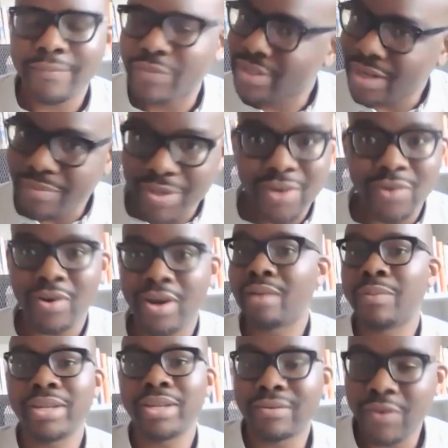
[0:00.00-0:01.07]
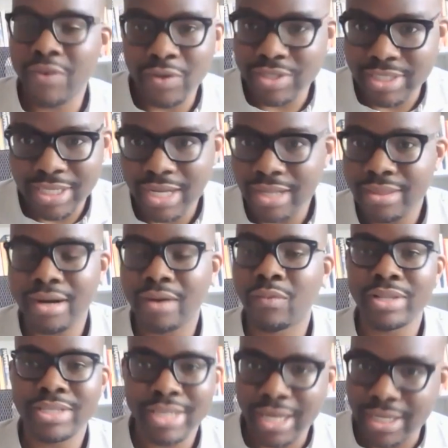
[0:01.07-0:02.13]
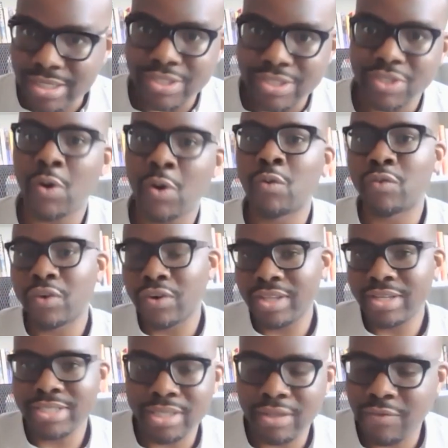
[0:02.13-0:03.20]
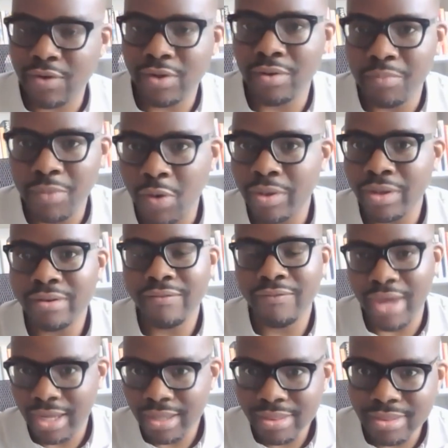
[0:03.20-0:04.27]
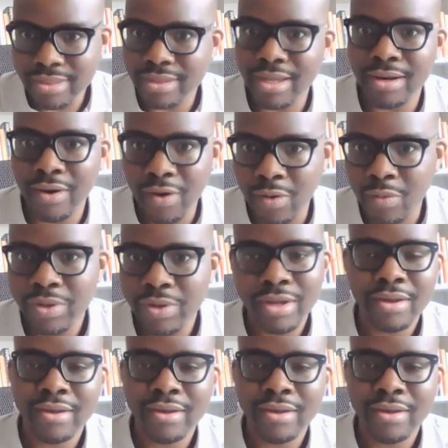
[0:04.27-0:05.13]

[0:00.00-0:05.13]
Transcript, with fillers: It's going to be incredibly difficult to get there. What gets us over this difficult moment? Faith and hope.